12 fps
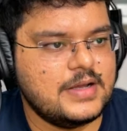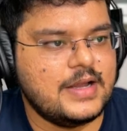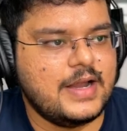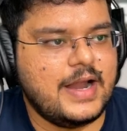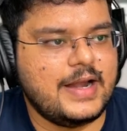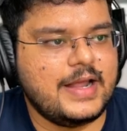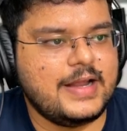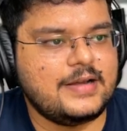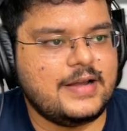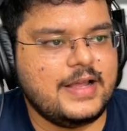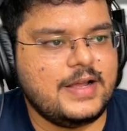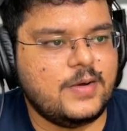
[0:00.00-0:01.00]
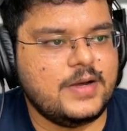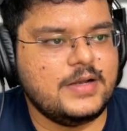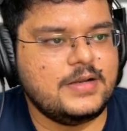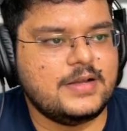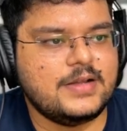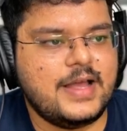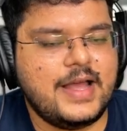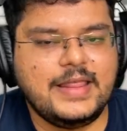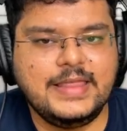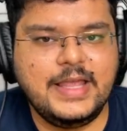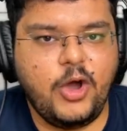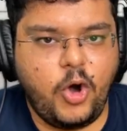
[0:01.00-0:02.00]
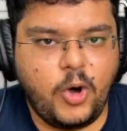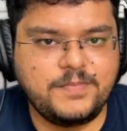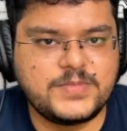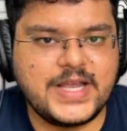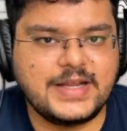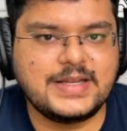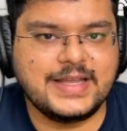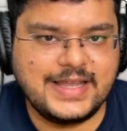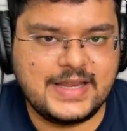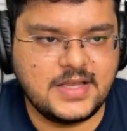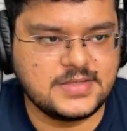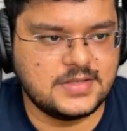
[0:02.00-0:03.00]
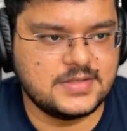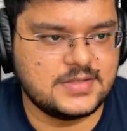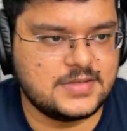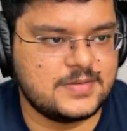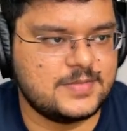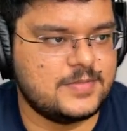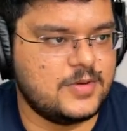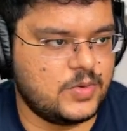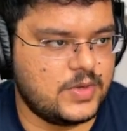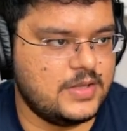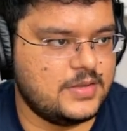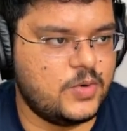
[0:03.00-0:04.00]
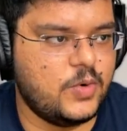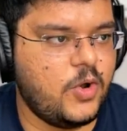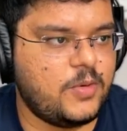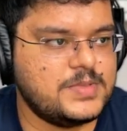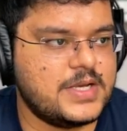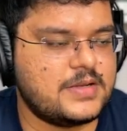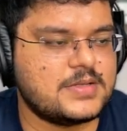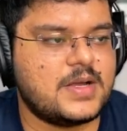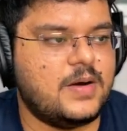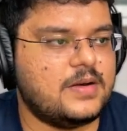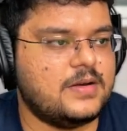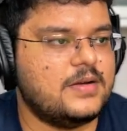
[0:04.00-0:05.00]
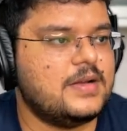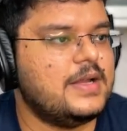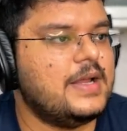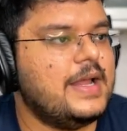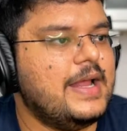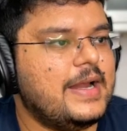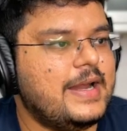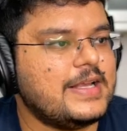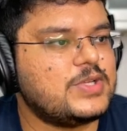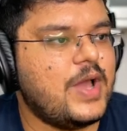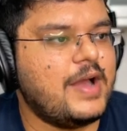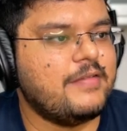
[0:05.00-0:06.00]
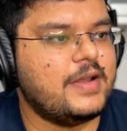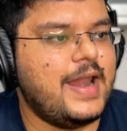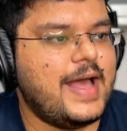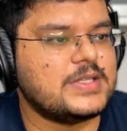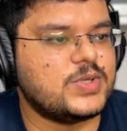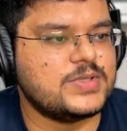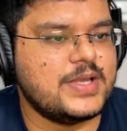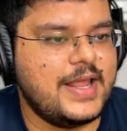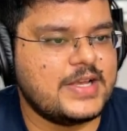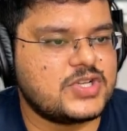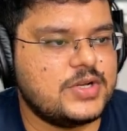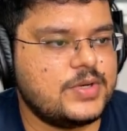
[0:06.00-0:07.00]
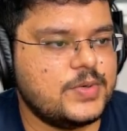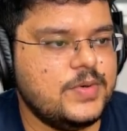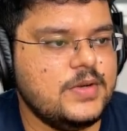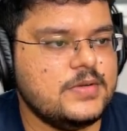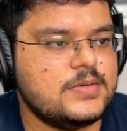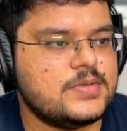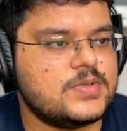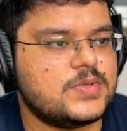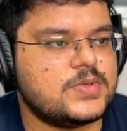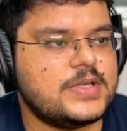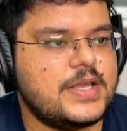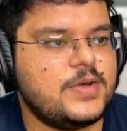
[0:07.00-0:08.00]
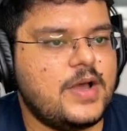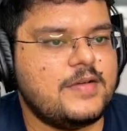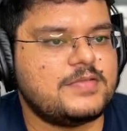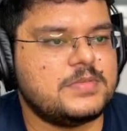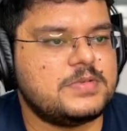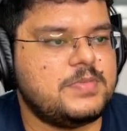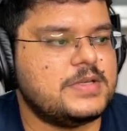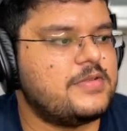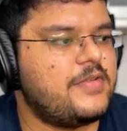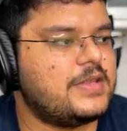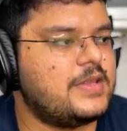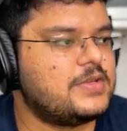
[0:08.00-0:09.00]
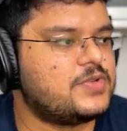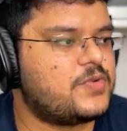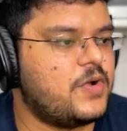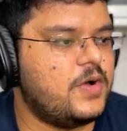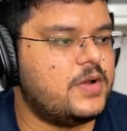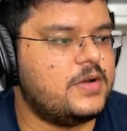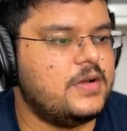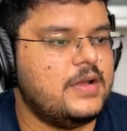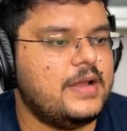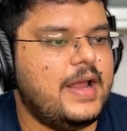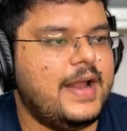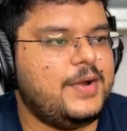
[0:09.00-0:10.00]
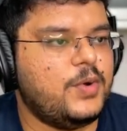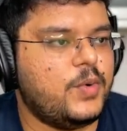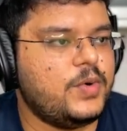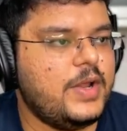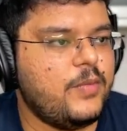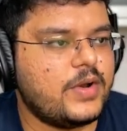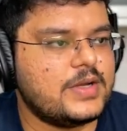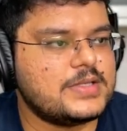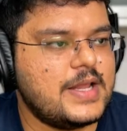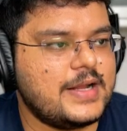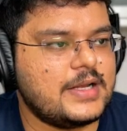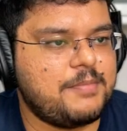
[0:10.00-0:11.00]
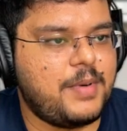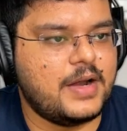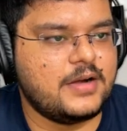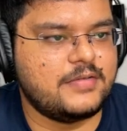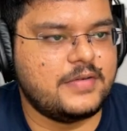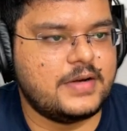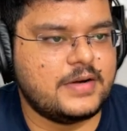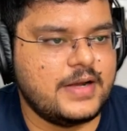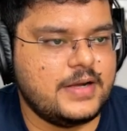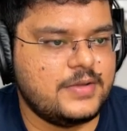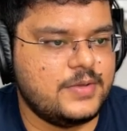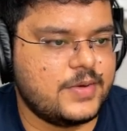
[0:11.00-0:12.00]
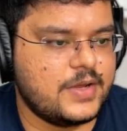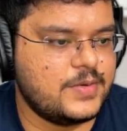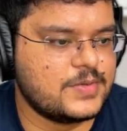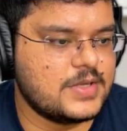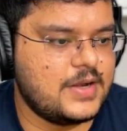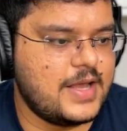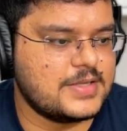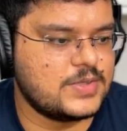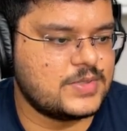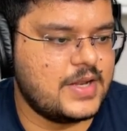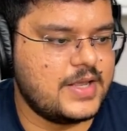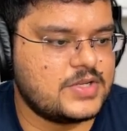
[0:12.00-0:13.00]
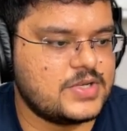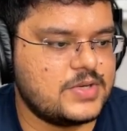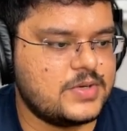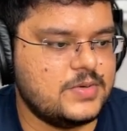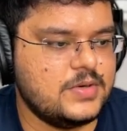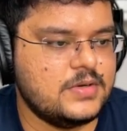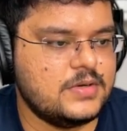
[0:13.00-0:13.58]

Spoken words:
and I click on it, and the object erases, okay, the whole object is gone. Next, you have a lasso selection tool. So say you have some specific things drawn and you only want to select a part of it, right? You can use a lasso selection tool